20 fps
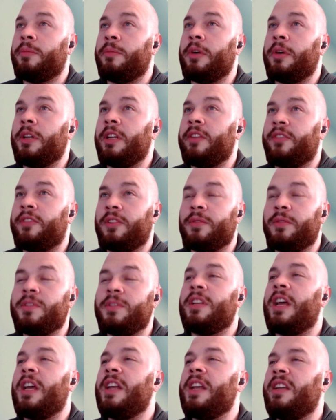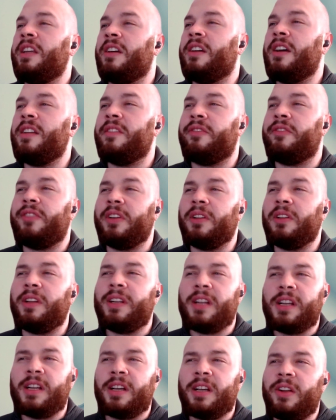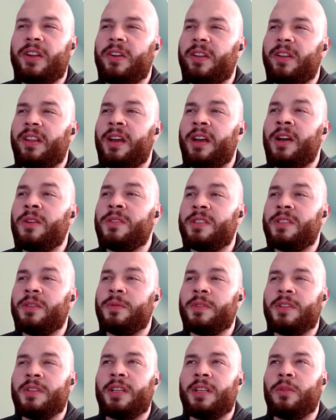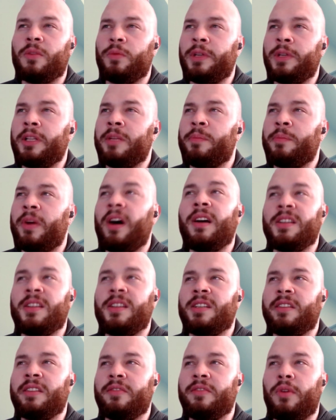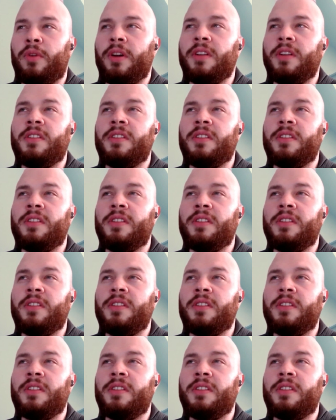But if there was any kind of feeling I got out of the house, it was like a really positive one.